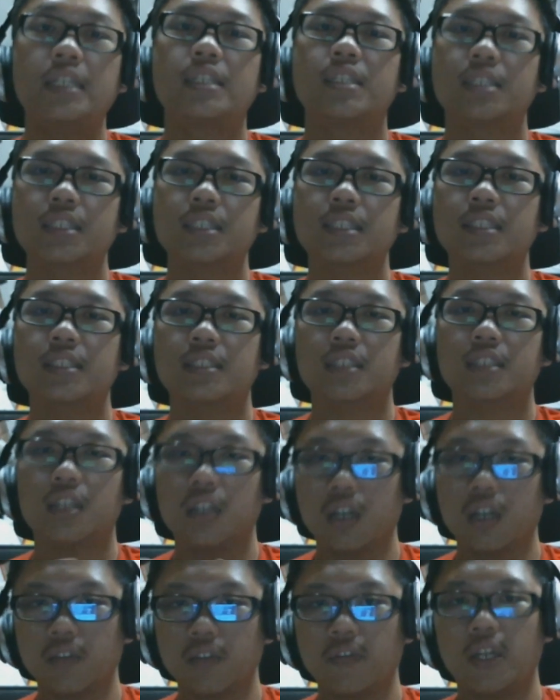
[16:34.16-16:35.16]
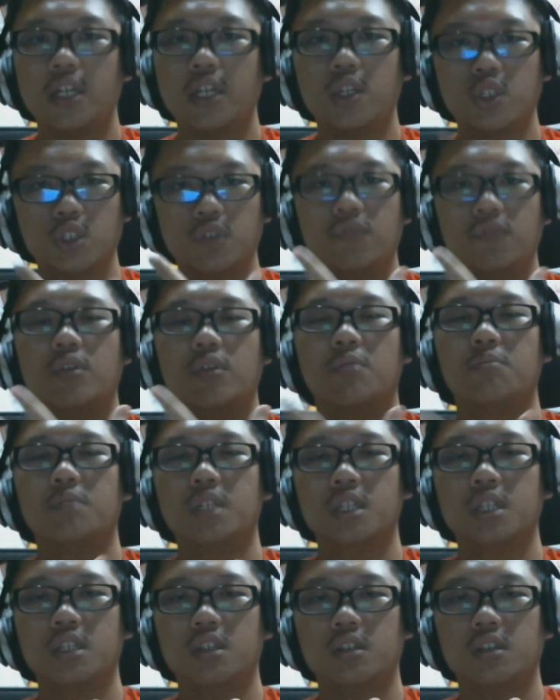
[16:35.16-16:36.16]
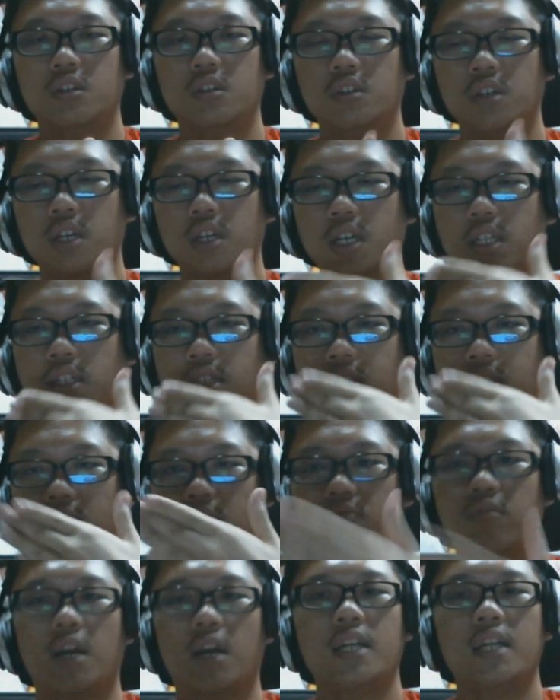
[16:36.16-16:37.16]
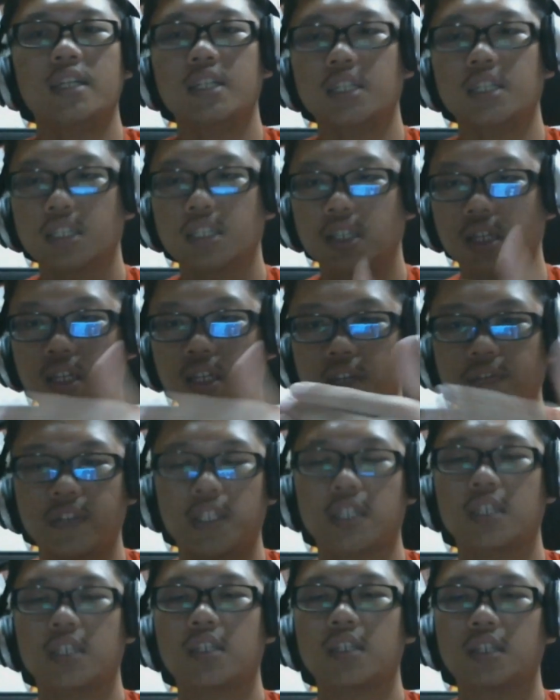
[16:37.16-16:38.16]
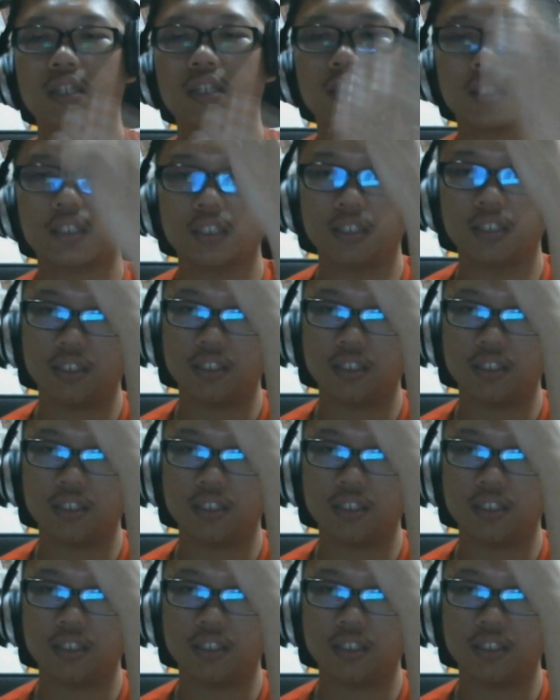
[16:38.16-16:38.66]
needs a lot of energy from me, you know, and the writing and everything.